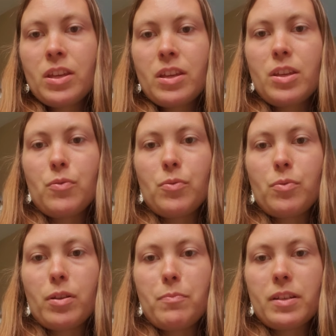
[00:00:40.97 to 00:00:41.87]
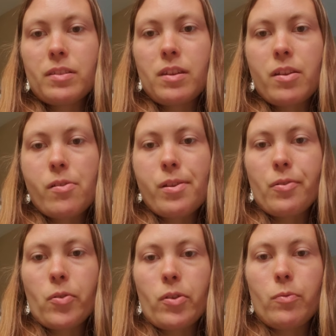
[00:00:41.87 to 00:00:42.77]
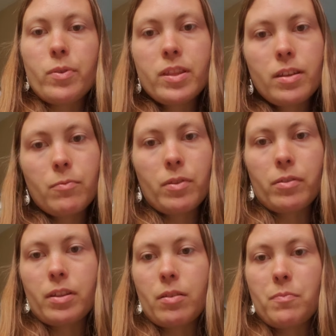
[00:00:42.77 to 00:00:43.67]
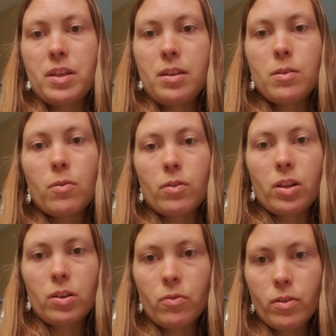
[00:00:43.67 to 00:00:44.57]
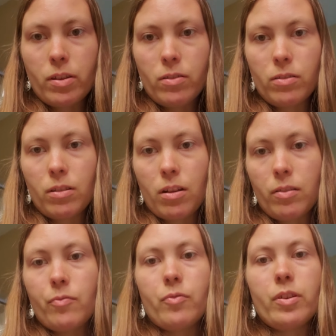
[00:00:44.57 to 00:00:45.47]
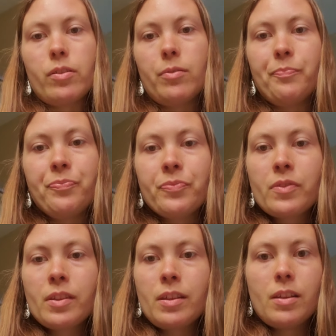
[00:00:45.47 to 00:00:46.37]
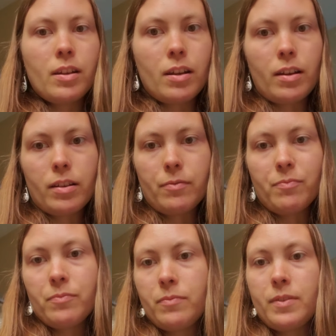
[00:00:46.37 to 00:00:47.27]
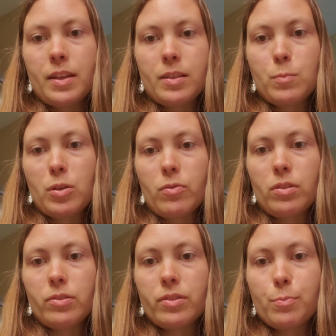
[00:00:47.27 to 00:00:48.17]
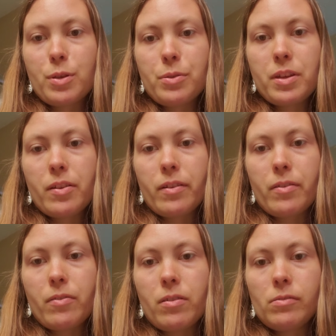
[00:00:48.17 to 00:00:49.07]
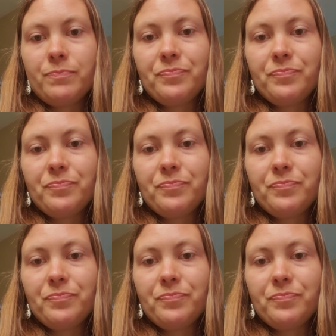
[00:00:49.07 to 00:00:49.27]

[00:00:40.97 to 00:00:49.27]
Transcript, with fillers: you would want to mix a carrier oil with it, whether that be coconut oil, olive oil, uh, sesame oil, or some other carrier oil.